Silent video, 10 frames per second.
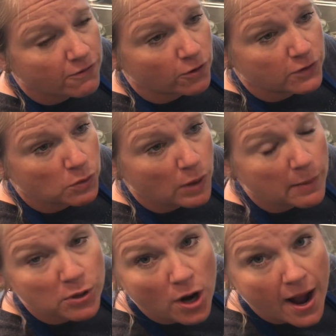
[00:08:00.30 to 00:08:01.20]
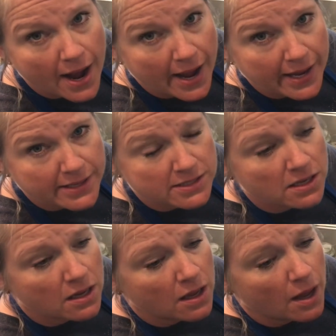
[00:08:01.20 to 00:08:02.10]
or if you rub your eyes
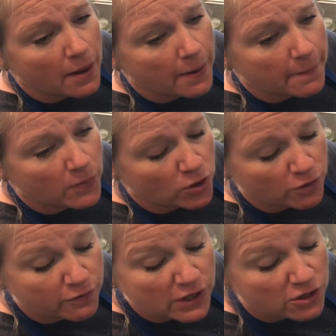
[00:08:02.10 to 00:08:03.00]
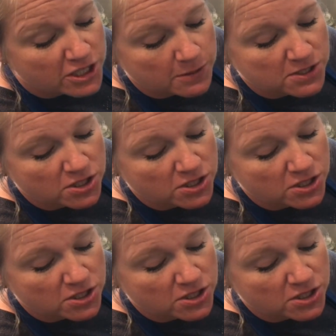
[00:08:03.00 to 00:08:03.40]
or your fingertips,